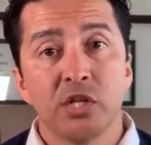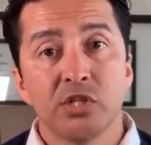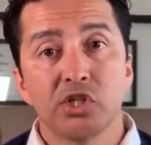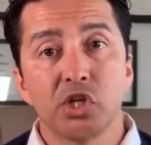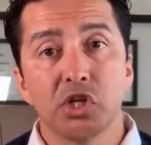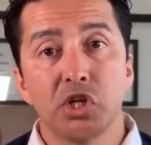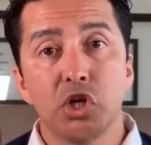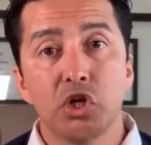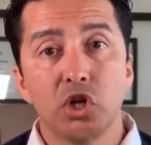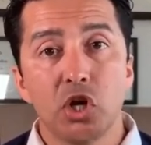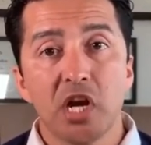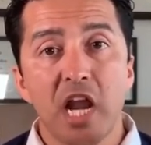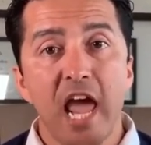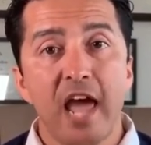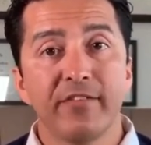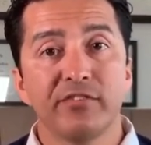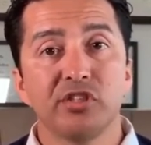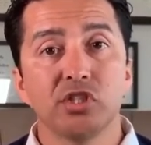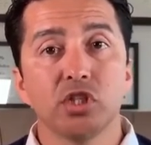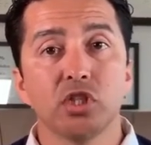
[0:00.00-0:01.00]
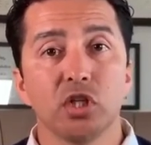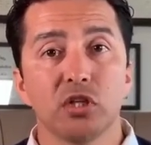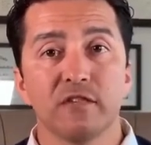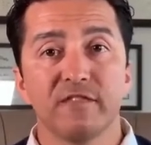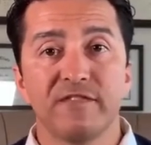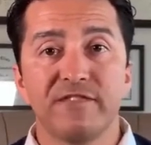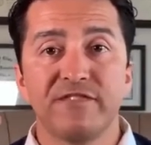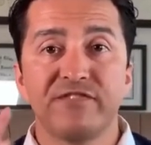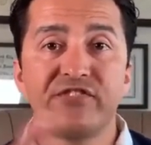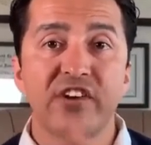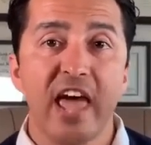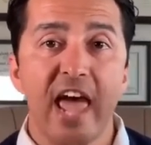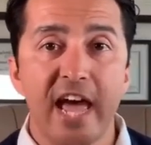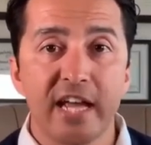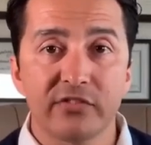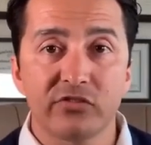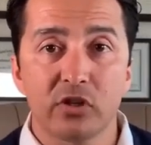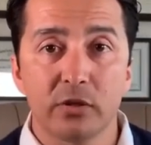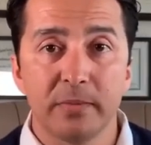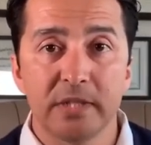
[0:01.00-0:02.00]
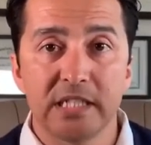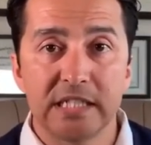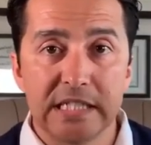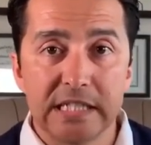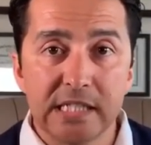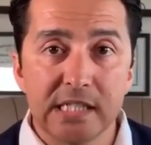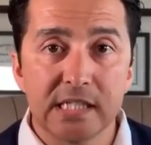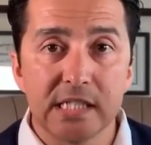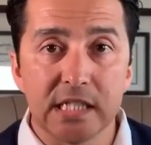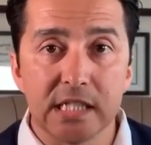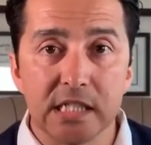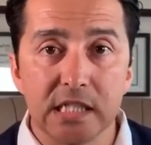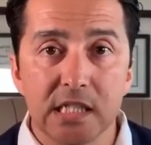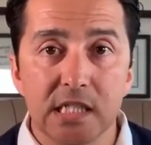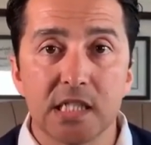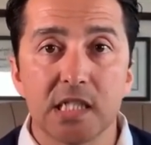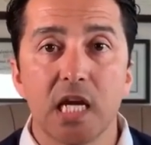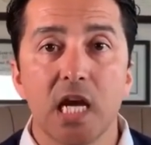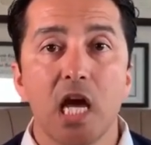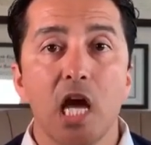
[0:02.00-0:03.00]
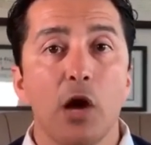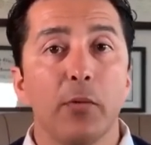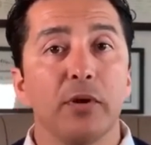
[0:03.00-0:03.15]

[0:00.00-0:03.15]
So you don't have to look fat from a distance,